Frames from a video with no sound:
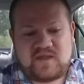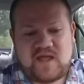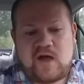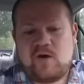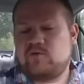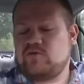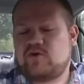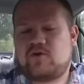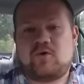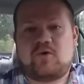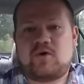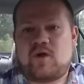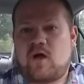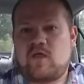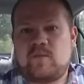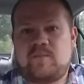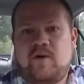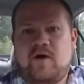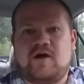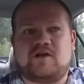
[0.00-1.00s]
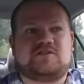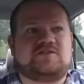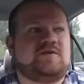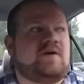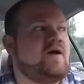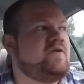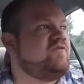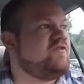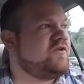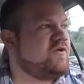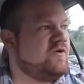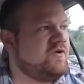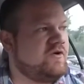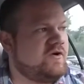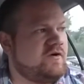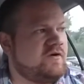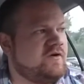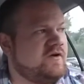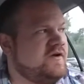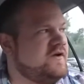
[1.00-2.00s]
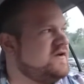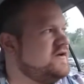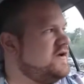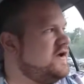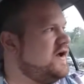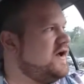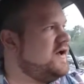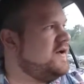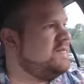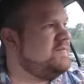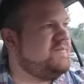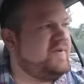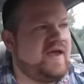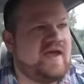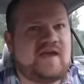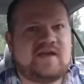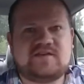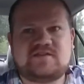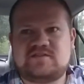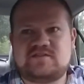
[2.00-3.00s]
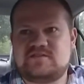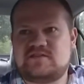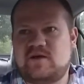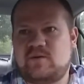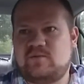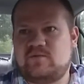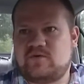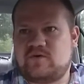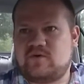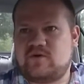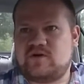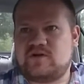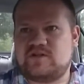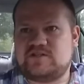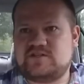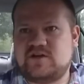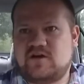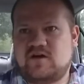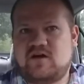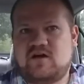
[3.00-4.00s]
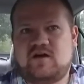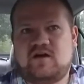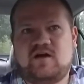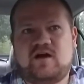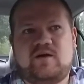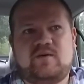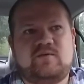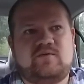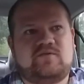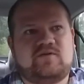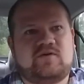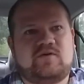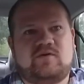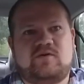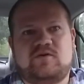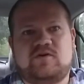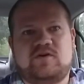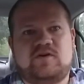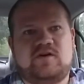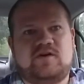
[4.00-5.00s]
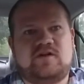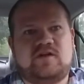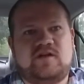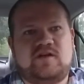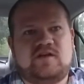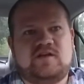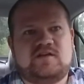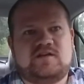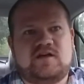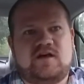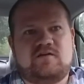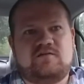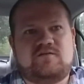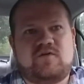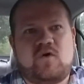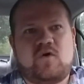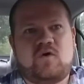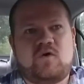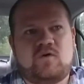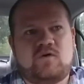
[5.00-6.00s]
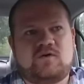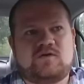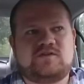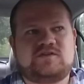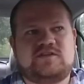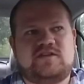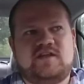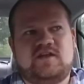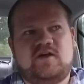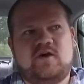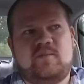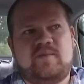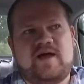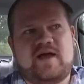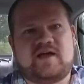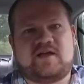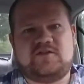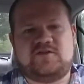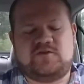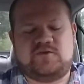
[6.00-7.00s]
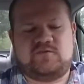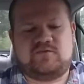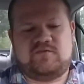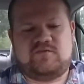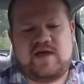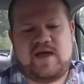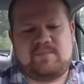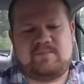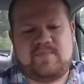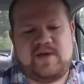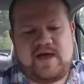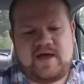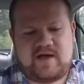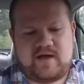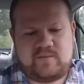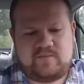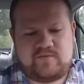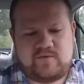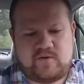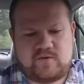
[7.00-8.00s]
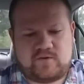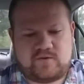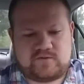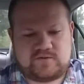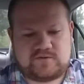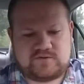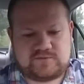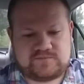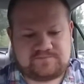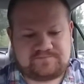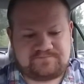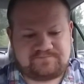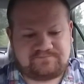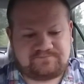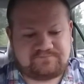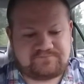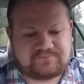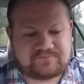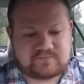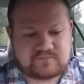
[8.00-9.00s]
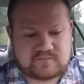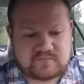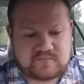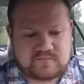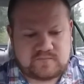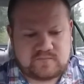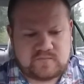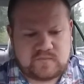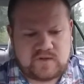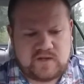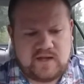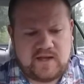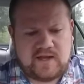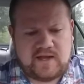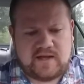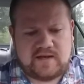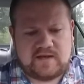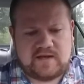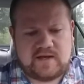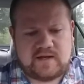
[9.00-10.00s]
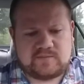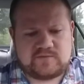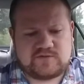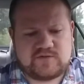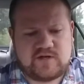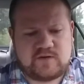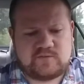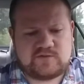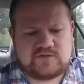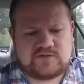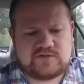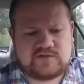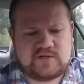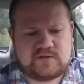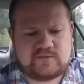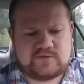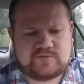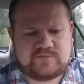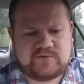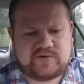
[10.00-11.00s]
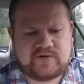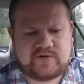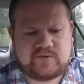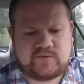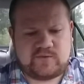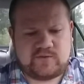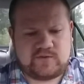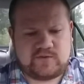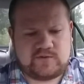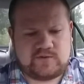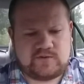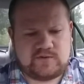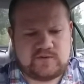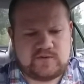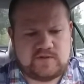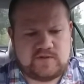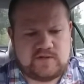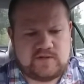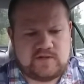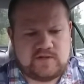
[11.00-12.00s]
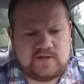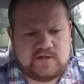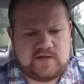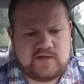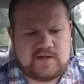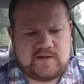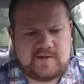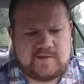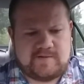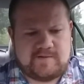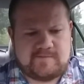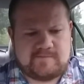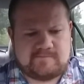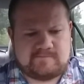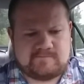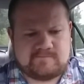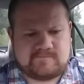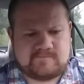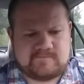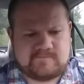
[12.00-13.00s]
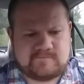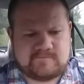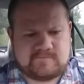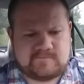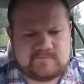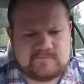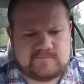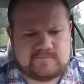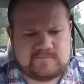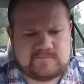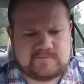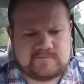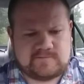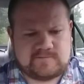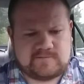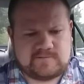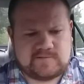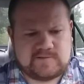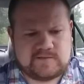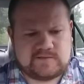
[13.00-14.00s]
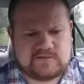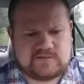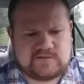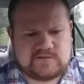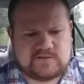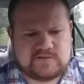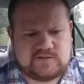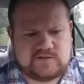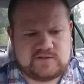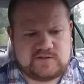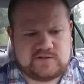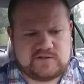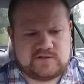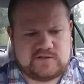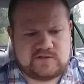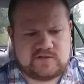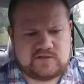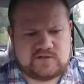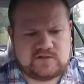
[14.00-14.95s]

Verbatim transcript: I would record all the parts. So I'd record uh, bass, I would record guitar, I would record uh, vocals, and then go back and do va- backup vocals. And um, so that was that was pretty cool. Um, Let's see.